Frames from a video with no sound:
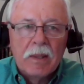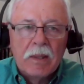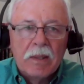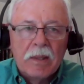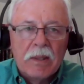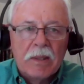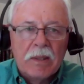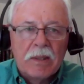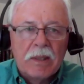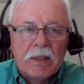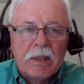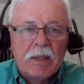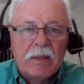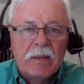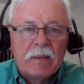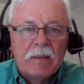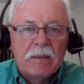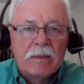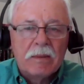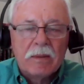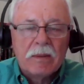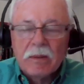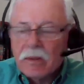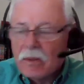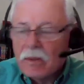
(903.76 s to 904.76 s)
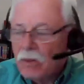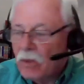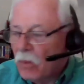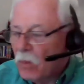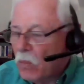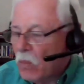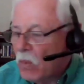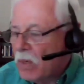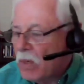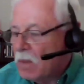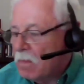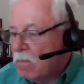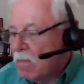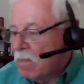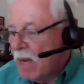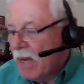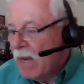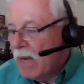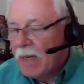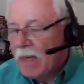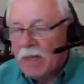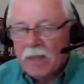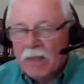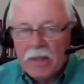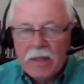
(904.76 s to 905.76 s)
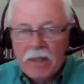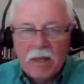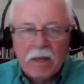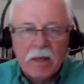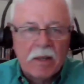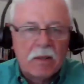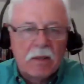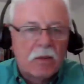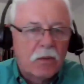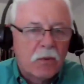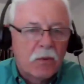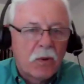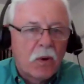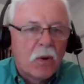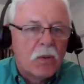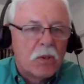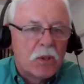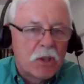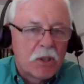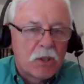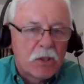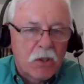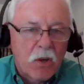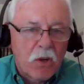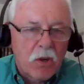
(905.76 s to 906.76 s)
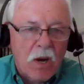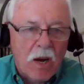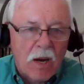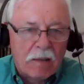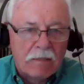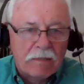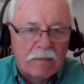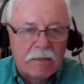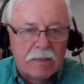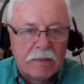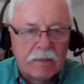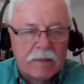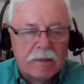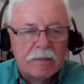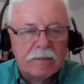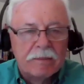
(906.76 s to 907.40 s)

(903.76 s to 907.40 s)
You see, the word man in there throws us off.